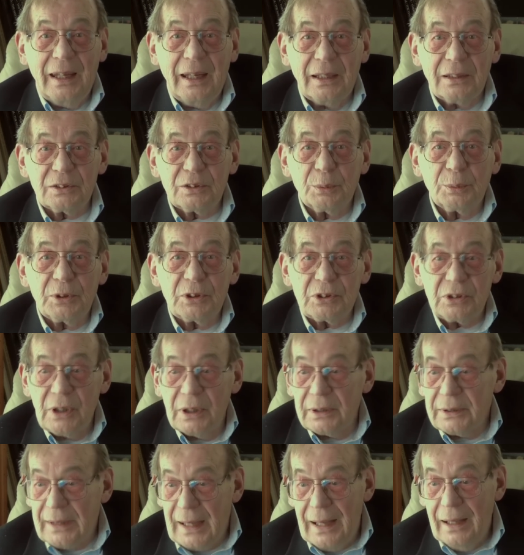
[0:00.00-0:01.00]
has to be
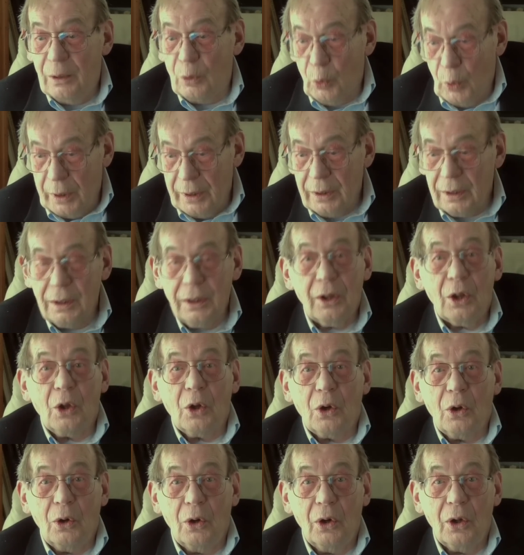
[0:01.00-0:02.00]
sent down where
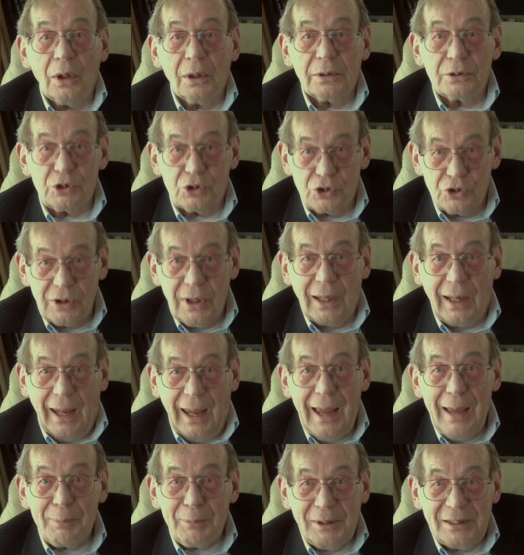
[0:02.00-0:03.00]
all this shit
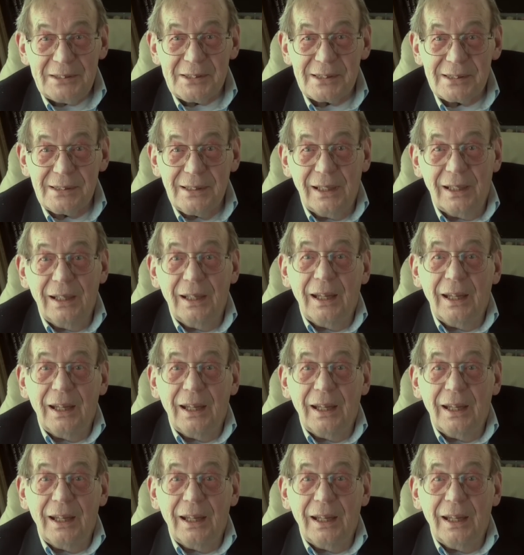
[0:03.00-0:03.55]
happens